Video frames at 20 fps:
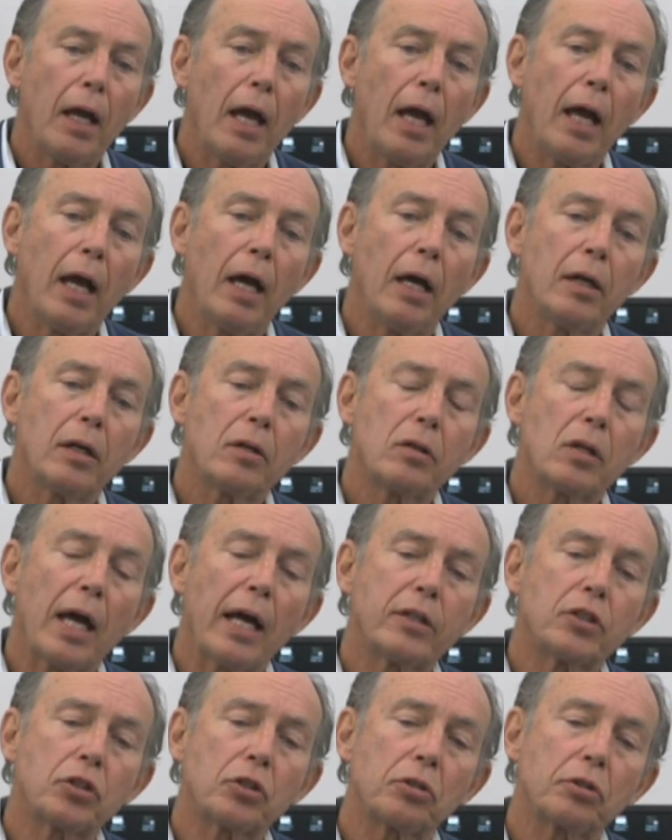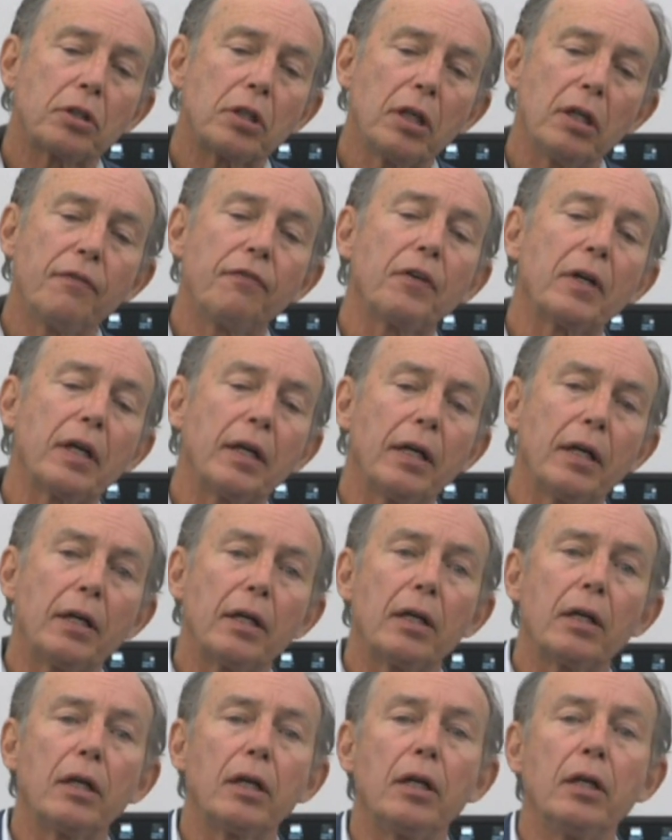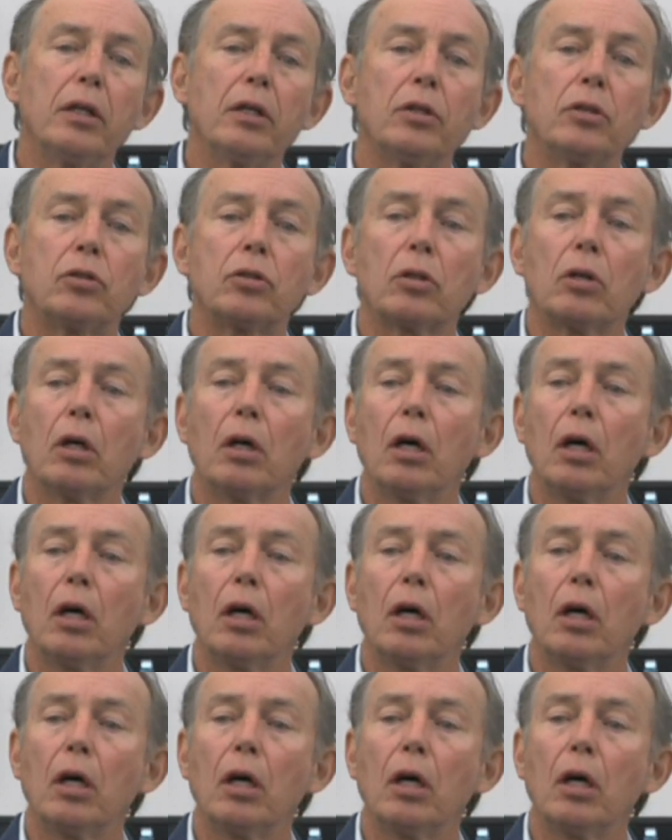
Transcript: And that certificate is